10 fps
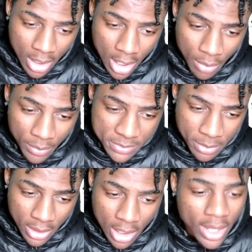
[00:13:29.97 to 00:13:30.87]
always
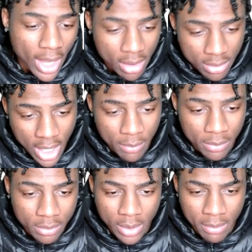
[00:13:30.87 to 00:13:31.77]
been okay. Okay,
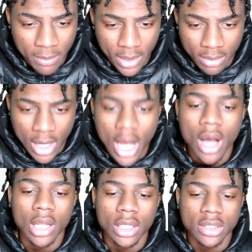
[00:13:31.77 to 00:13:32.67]
wait, wait, wait.
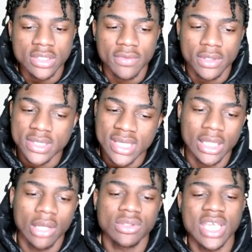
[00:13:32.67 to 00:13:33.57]
Oh, longevity. See,
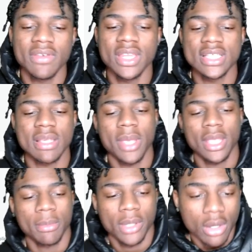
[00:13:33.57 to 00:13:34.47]
longevity doesn't
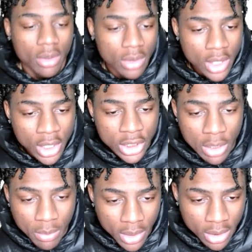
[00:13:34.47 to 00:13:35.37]
make him to go.
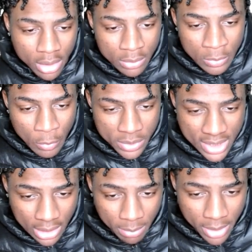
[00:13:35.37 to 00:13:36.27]
No one would
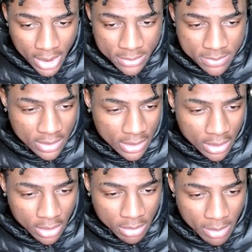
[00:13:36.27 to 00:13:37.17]
take LeBron's to the
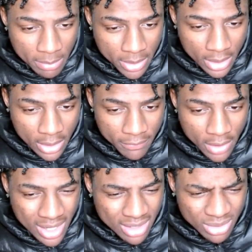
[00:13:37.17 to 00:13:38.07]
go. You may be enough.
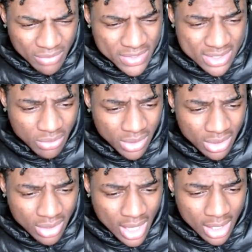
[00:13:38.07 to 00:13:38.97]
I don't know if he's
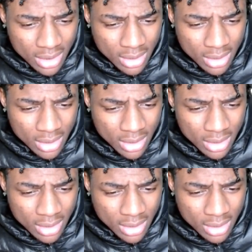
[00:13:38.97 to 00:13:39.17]
agreeing or not.